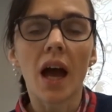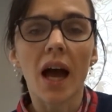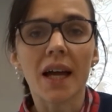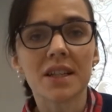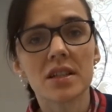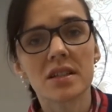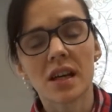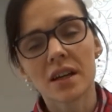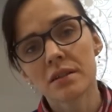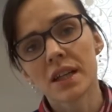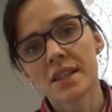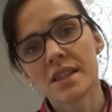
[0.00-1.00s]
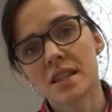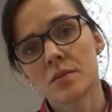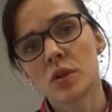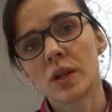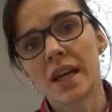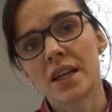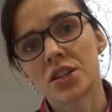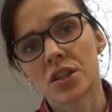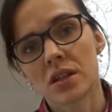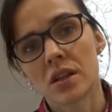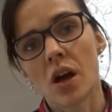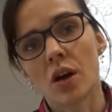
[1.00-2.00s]
and direct
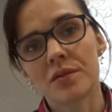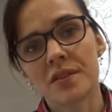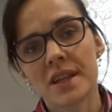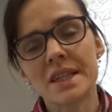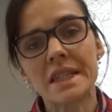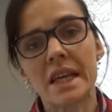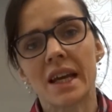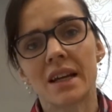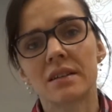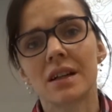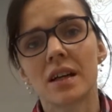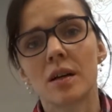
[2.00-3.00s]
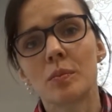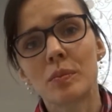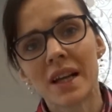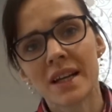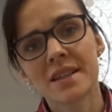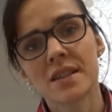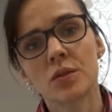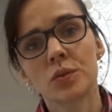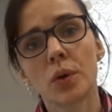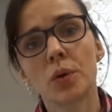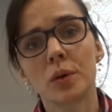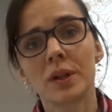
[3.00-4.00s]
stimulation of this area plays a
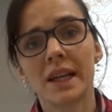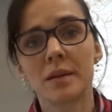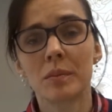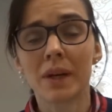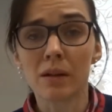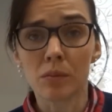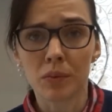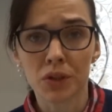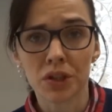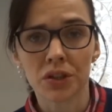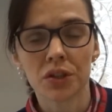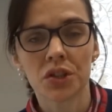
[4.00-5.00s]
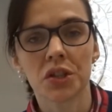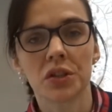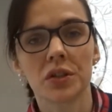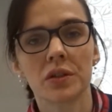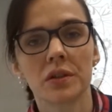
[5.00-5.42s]
role in milk production.